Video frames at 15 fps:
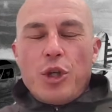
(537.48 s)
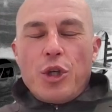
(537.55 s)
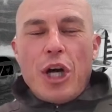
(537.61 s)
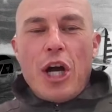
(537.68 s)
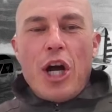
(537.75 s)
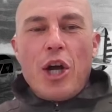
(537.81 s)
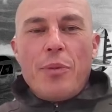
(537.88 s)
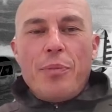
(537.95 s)
Look,
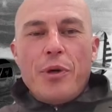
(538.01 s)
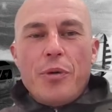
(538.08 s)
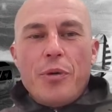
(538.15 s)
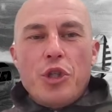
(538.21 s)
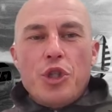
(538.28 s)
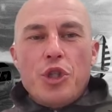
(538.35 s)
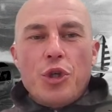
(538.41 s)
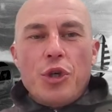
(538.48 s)
I hope you
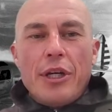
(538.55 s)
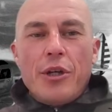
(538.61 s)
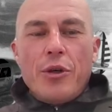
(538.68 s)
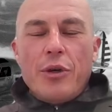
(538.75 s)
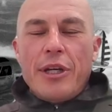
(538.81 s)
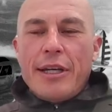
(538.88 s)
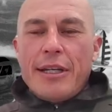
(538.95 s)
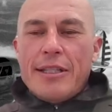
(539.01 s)
enjoy
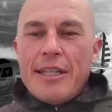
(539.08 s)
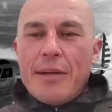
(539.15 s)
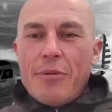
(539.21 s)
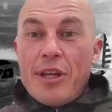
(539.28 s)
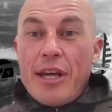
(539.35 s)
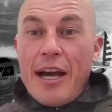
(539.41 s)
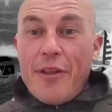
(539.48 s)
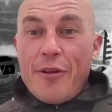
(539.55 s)
looking at some
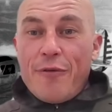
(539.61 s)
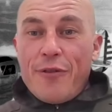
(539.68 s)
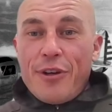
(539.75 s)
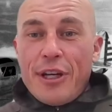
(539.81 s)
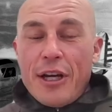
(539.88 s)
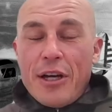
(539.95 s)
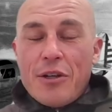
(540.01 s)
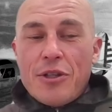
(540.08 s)
of the other
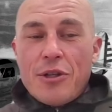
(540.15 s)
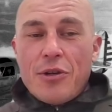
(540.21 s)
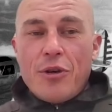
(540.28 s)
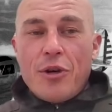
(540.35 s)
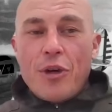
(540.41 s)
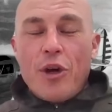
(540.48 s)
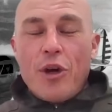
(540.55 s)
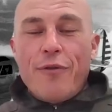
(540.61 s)
videos that
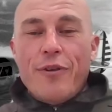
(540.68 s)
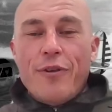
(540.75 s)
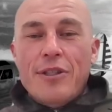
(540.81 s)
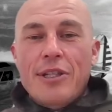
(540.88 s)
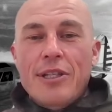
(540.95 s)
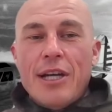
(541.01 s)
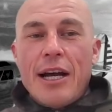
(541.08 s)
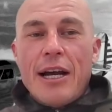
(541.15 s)
are on offer
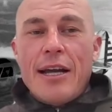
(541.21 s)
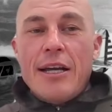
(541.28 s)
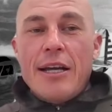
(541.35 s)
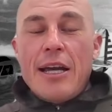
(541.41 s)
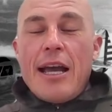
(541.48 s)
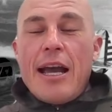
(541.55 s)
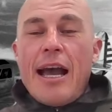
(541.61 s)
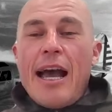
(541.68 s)

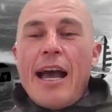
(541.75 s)
today.